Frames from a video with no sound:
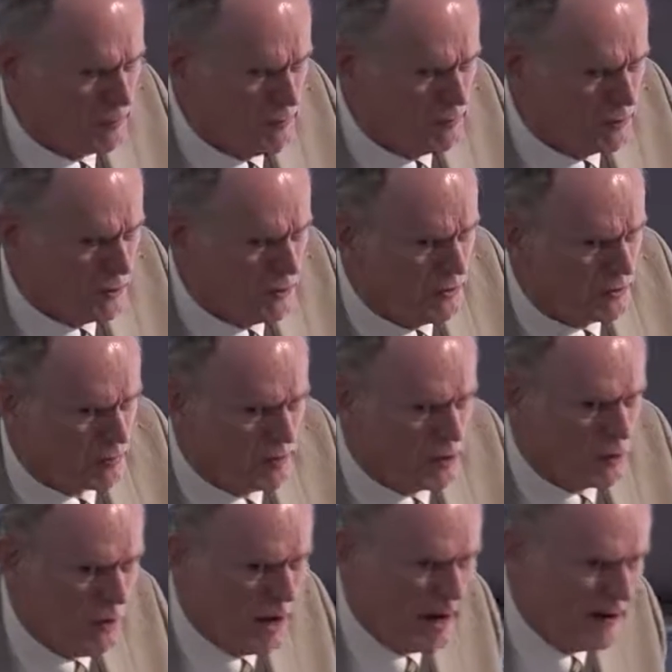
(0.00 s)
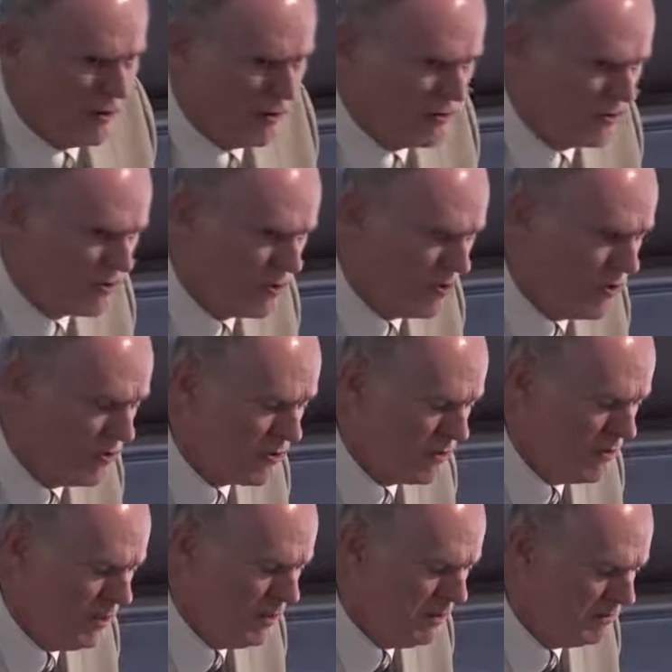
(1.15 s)
rivers, required
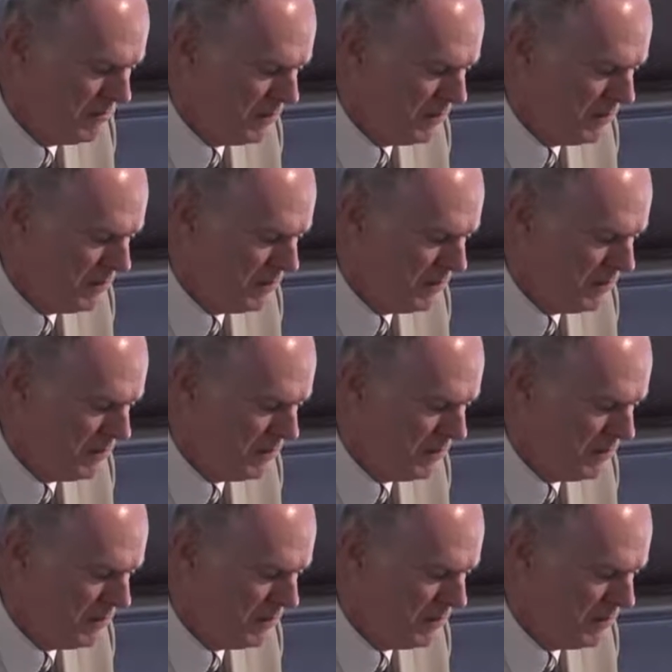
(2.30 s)
surgery,